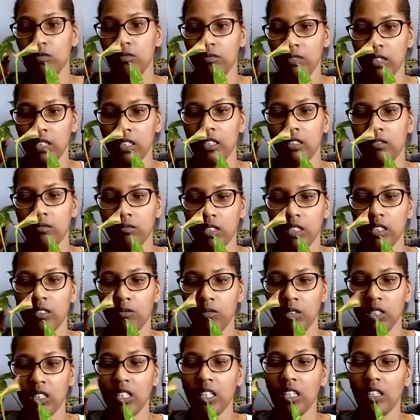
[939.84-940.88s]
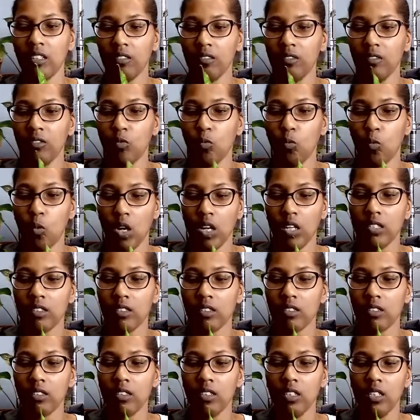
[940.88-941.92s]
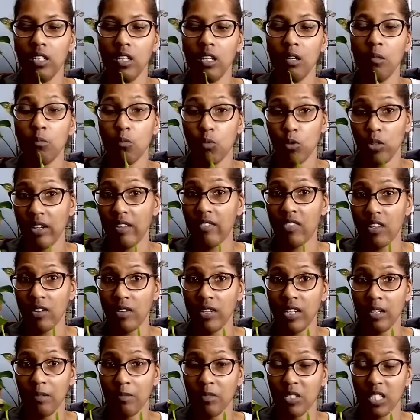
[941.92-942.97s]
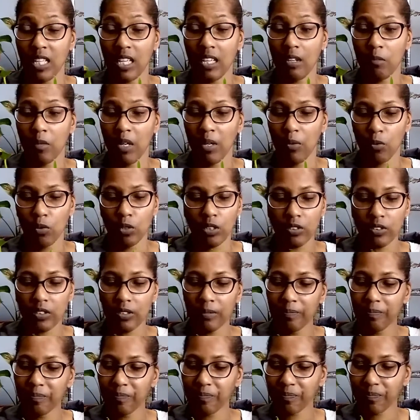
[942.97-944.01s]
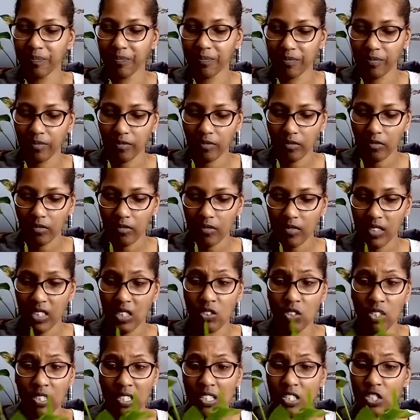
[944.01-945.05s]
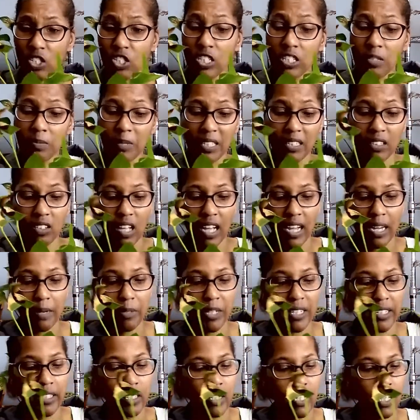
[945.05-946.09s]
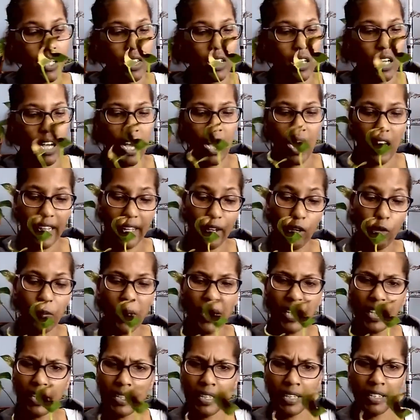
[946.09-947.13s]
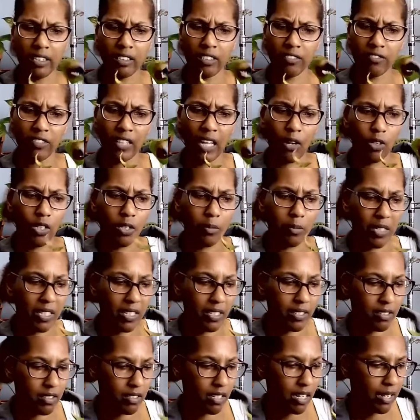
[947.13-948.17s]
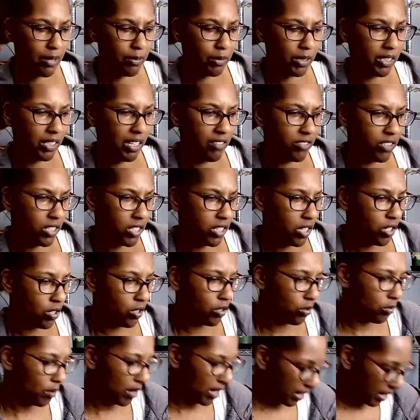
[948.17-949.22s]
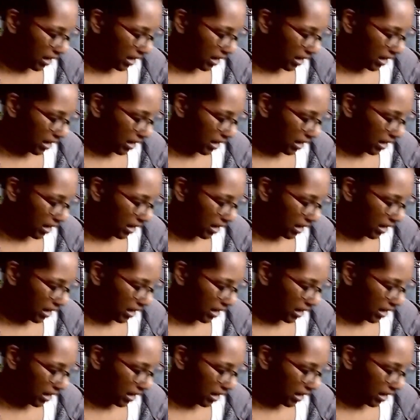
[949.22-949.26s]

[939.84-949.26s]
really, really, really want more anthuriums in my world. So this is just my little hybrid. I hope I can get it to flower because I would love to know what